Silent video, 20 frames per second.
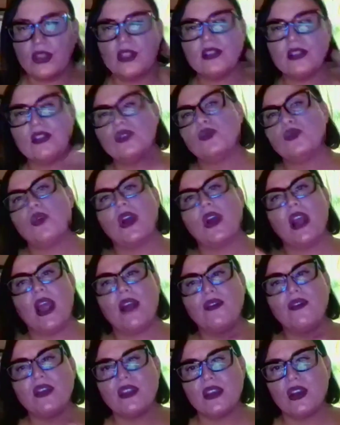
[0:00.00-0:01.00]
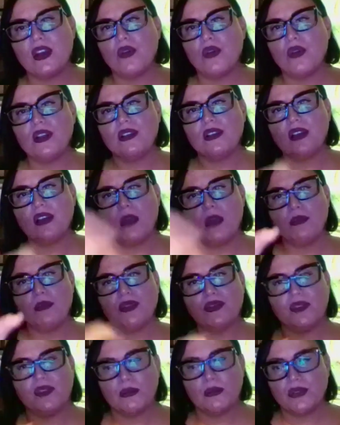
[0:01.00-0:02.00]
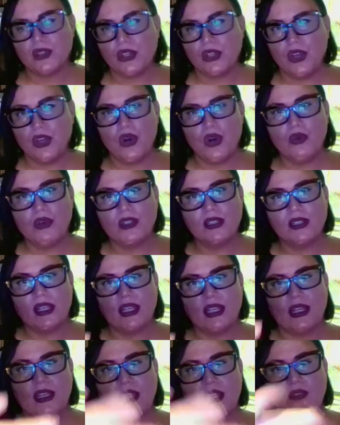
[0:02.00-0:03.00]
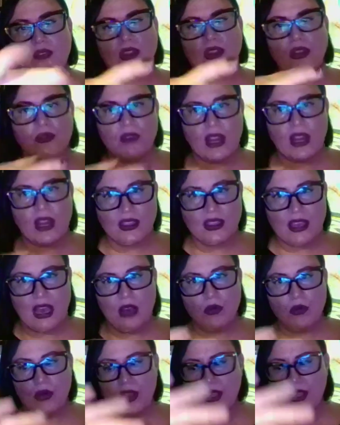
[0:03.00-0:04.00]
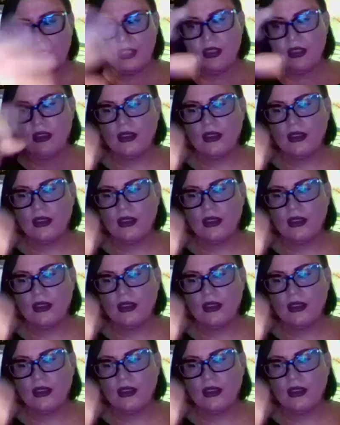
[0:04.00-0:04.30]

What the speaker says: This is where everything always comes from. So you're always like giving the right that way.